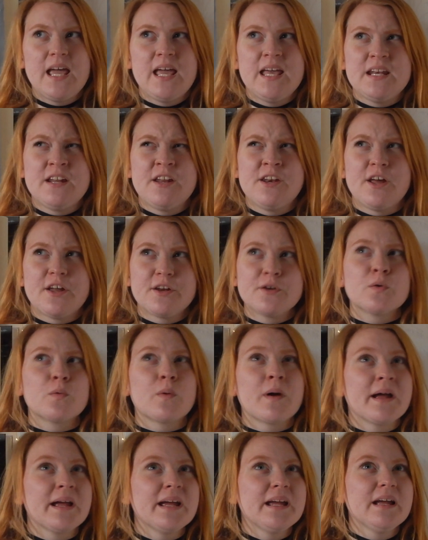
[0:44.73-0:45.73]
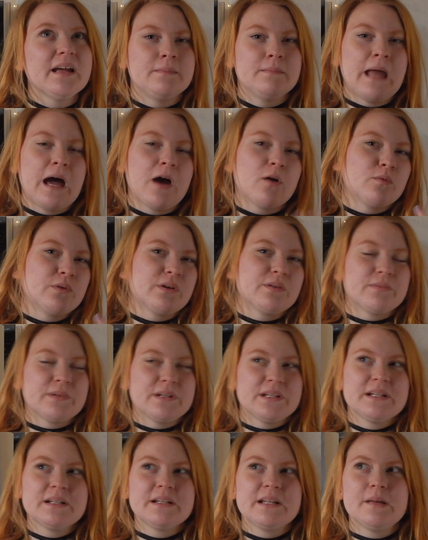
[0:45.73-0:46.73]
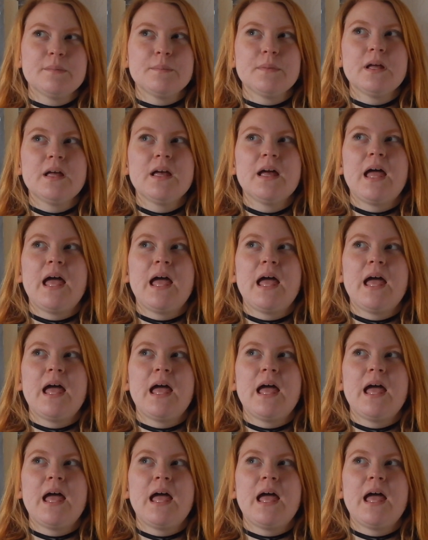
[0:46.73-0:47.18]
in another way now rereading them,